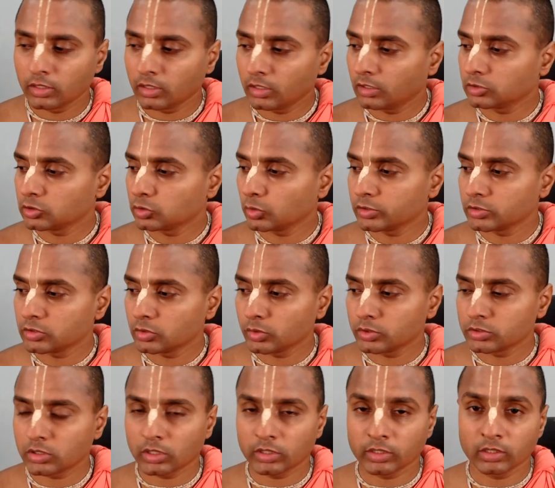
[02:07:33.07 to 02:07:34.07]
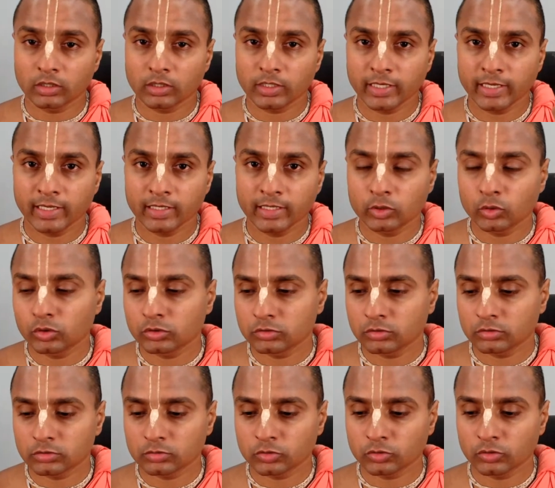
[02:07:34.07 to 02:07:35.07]
So and so is cutting a cake. You also
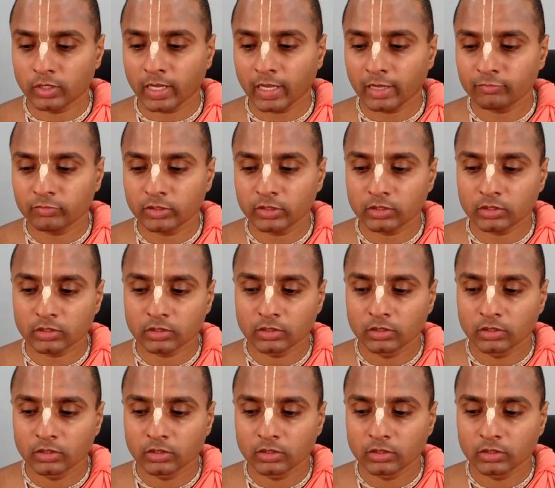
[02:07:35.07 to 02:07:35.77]
should have it,